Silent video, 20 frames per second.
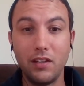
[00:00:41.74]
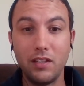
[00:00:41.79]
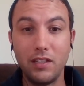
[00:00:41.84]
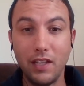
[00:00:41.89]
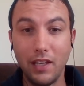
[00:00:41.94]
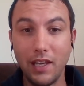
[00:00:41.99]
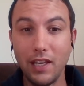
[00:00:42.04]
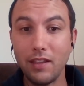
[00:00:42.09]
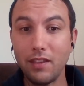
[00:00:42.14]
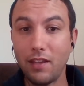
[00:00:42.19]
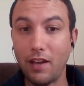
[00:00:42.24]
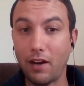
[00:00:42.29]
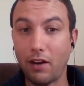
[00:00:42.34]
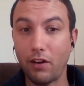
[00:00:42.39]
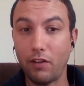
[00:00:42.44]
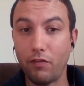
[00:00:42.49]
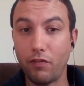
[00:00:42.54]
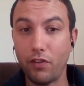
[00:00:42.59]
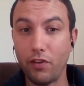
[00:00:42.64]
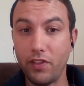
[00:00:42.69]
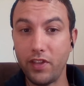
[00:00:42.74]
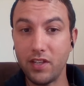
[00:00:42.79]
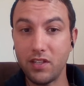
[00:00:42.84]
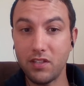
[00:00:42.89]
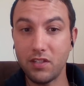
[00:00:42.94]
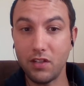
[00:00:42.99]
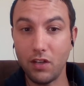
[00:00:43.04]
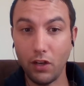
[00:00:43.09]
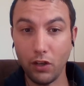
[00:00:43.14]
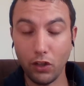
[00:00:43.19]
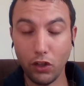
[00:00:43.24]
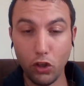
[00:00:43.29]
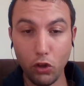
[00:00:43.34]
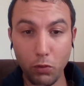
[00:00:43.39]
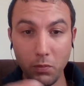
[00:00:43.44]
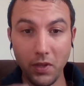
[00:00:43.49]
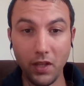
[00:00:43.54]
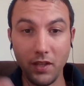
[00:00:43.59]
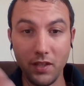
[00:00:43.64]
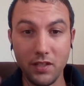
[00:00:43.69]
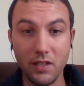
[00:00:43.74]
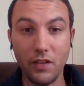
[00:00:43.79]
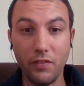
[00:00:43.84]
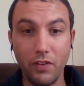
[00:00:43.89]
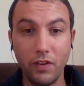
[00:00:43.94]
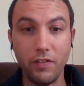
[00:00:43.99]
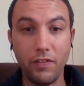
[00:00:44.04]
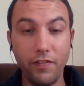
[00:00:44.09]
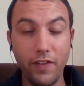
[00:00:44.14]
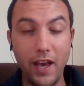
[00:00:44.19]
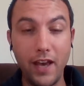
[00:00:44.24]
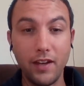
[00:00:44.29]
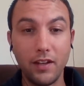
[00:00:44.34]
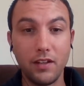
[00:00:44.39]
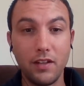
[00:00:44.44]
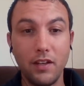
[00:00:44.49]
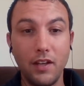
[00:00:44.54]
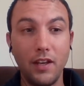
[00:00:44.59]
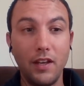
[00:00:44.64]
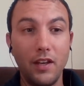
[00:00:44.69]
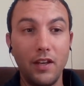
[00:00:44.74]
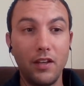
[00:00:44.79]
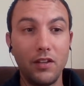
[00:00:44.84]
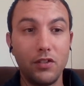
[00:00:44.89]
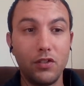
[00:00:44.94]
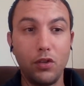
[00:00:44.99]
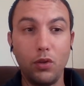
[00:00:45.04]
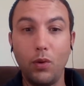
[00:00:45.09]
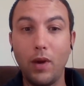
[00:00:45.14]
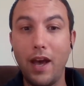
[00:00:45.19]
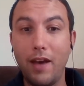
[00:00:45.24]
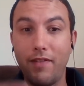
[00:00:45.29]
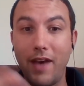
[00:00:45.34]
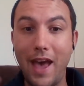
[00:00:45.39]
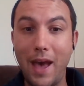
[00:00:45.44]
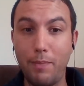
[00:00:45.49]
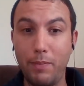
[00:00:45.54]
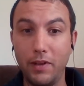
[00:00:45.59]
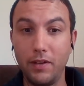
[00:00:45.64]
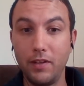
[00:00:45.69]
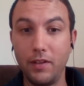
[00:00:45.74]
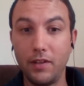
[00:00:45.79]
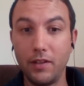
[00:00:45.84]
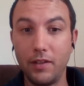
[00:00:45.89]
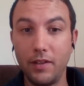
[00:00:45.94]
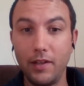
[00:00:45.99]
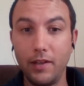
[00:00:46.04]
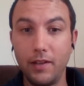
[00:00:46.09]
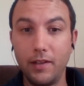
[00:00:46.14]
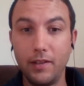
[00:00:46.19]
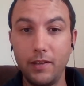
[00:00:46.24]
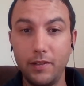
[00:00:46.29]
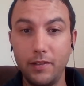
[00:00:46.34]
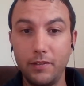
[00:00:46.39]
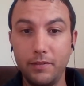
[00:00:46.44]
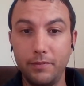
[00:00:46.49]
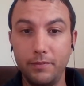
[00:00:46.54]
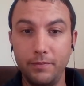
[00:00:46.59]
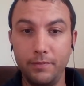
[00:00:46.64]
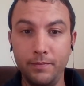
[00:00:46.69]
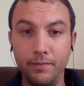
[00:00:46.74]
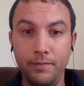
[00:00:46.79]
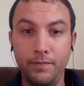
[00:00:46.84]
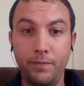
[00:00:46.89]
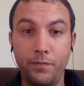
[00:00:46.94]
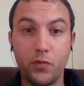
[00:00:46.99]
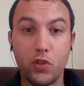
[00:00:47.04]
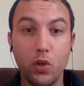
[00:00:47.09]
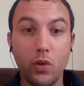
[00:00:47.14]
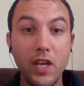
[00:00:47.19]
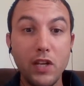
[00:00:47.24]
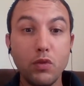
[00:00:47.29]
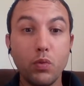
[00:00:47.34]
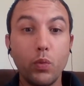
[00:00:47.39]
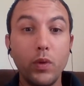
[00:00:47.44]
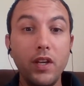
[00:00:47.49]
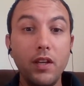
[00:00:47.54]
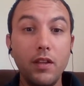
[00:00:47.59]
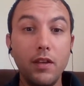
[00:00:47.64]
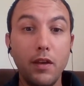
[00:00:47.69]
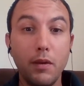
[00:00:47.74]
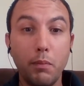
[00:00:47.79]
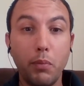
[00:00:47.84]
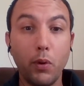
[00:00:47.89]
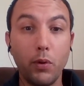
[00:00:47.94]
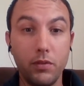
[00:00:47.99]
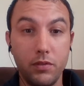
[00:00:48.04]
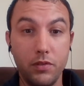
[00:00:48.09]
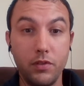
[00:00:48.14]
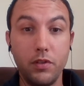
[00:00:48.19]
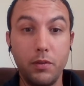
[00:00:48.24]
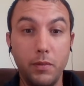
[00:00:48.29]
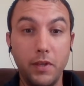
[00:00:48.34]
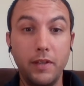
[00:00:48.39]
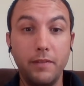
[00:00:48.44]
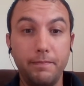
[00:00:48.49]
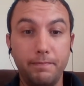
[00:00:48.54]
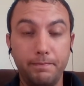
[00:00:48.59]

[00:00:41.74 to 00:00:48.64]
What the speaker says: to get there and for this accumulative effect to have happened. So that's really important to me.